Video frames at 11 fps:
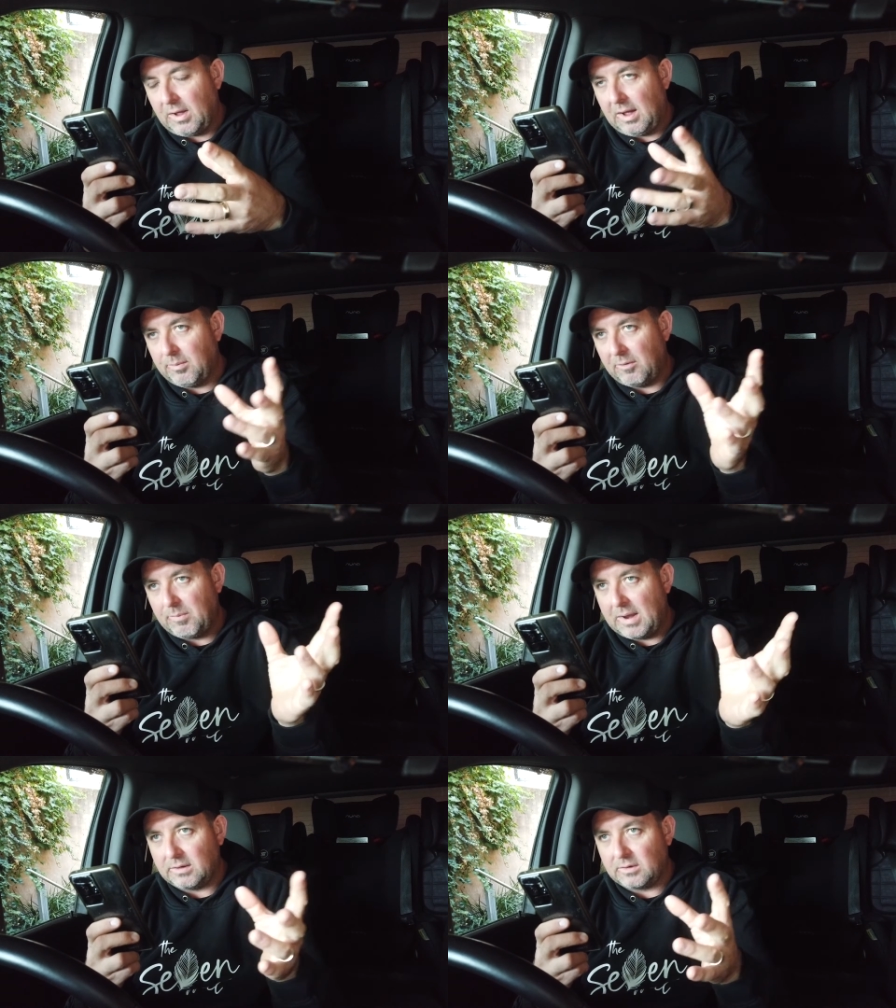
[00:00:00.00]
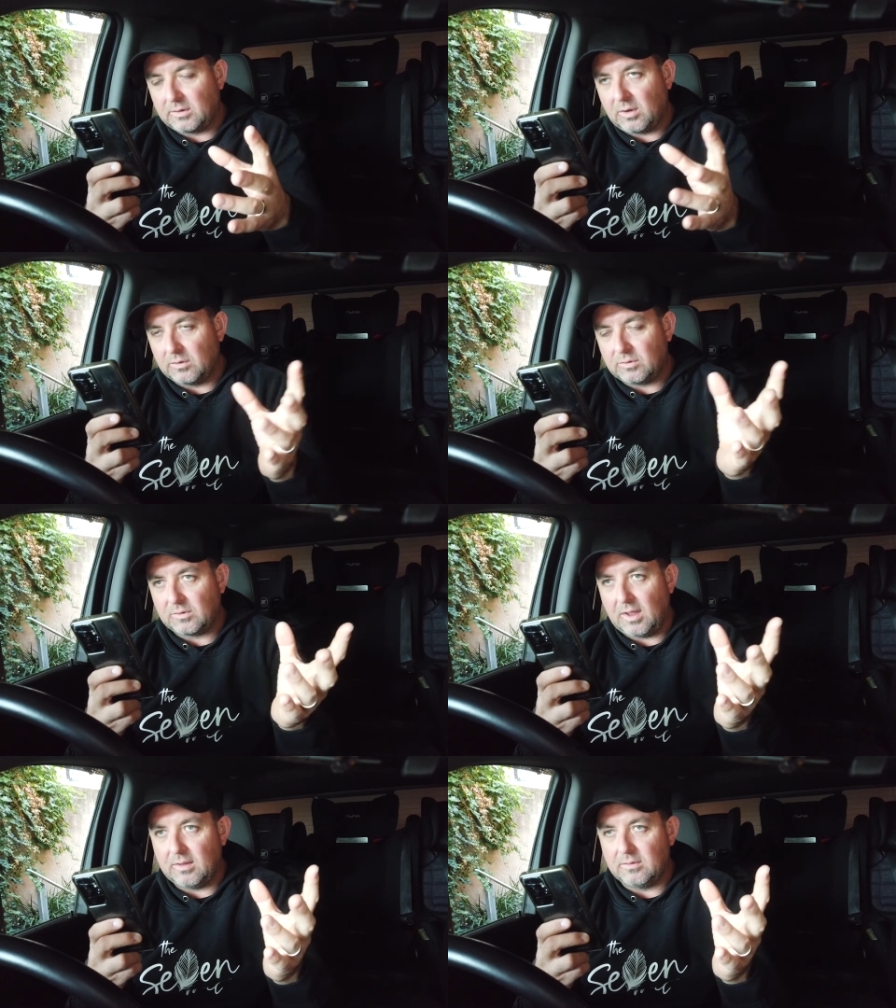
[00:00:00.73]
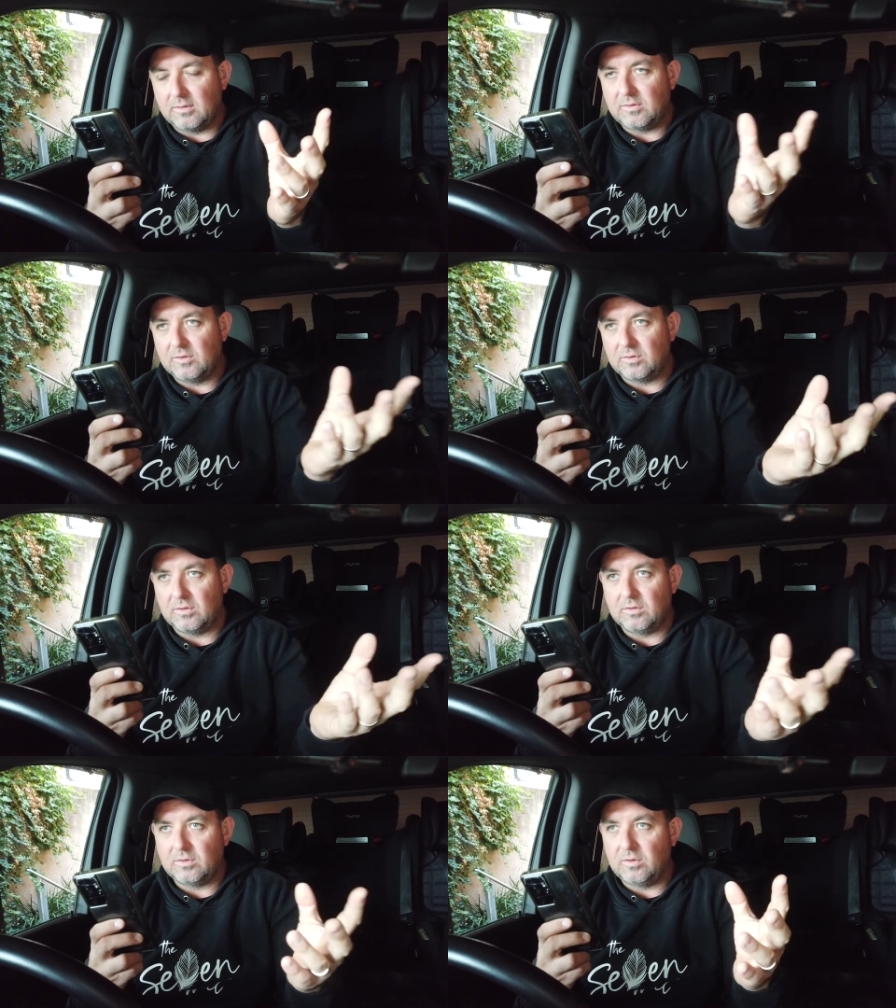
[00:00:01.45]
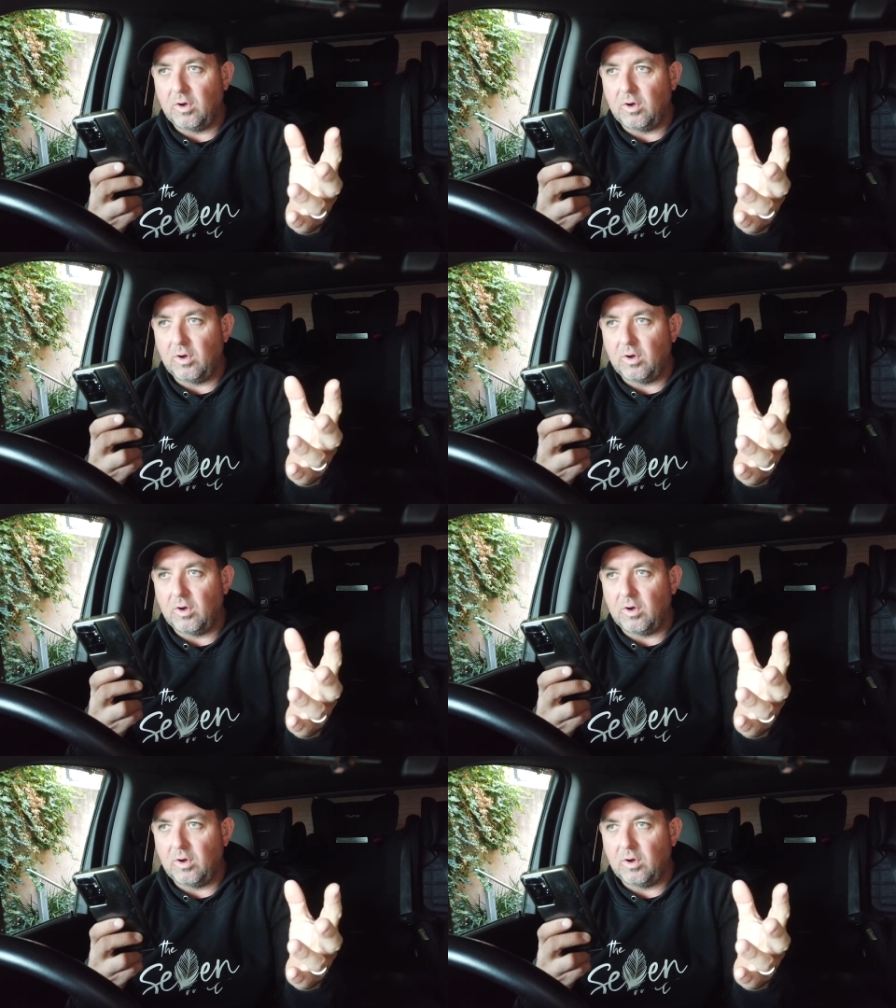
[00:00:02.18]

Um, I've made it a conscious decision to